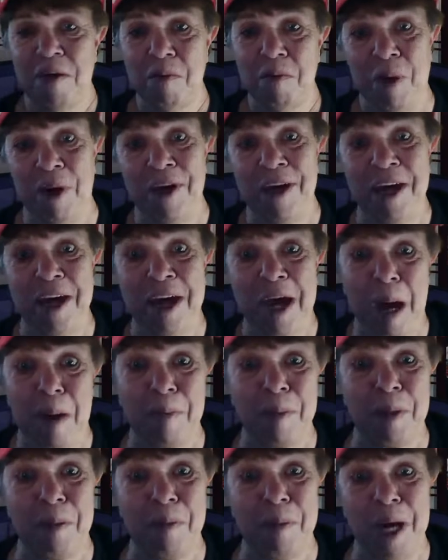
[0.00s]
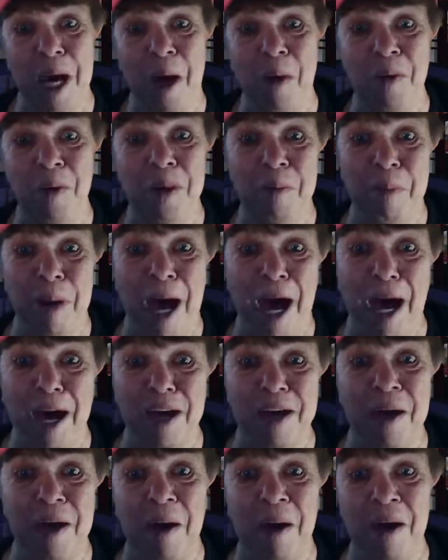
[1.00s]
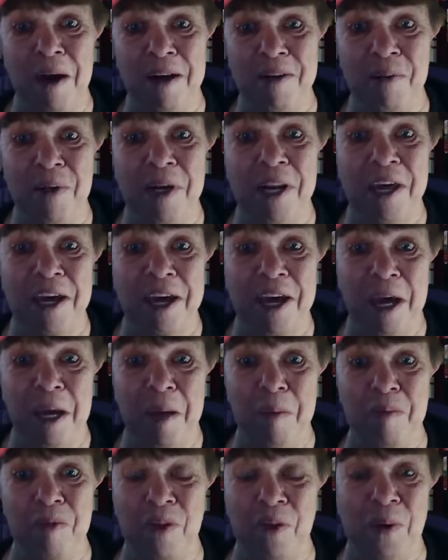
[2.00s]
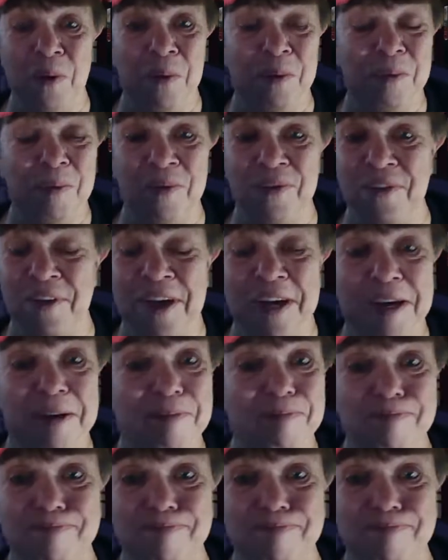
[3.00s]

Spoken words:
But he happened to be out in the backyard when it came. So it was like,